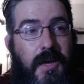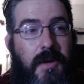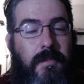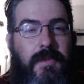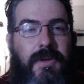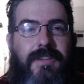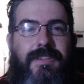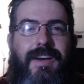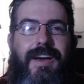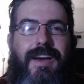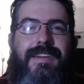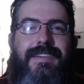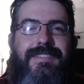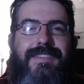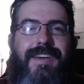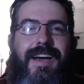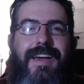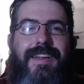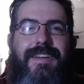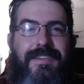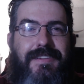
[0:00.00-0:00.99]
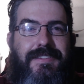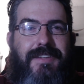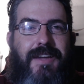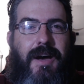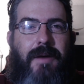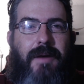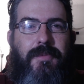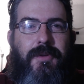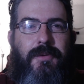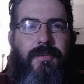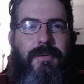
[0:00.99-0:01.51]
Because I decided to
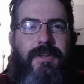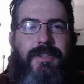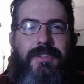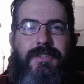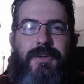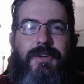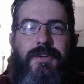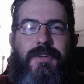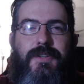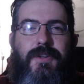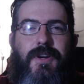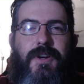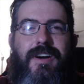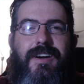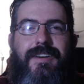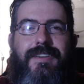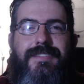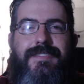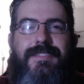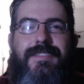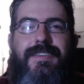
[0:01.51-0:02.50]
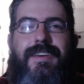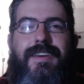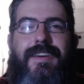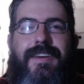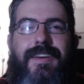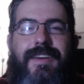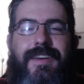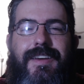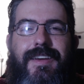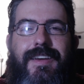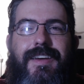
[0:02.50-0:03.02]
stop doing certain drugs.
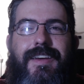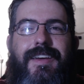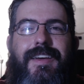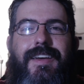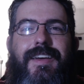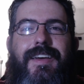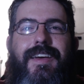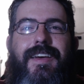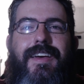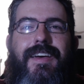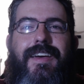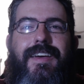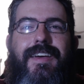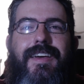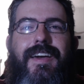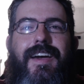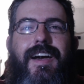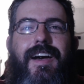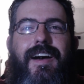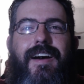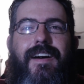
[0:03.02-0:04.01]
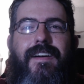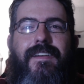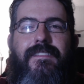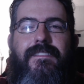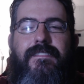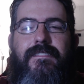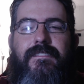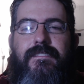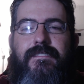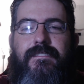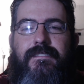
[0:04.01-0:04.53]
Yeah,
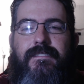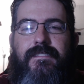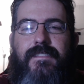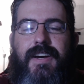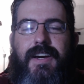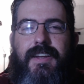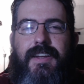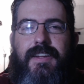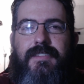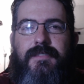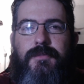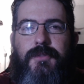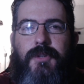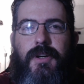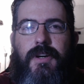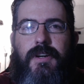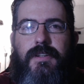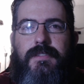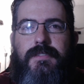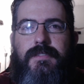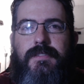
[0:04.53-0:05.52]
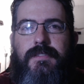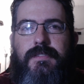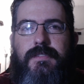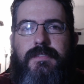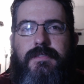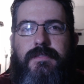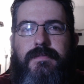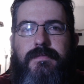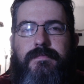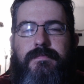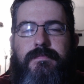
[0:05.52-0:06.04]
I did some drugs.
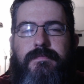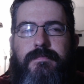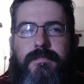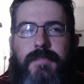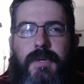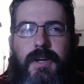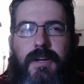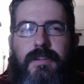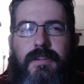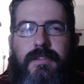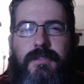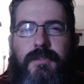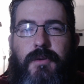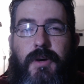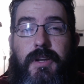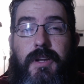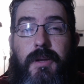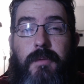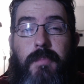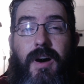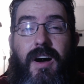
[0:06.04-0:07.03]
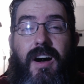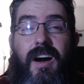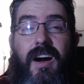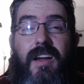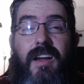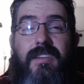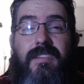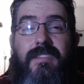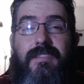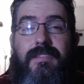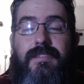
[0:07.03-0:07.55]
Parents knew I did pot.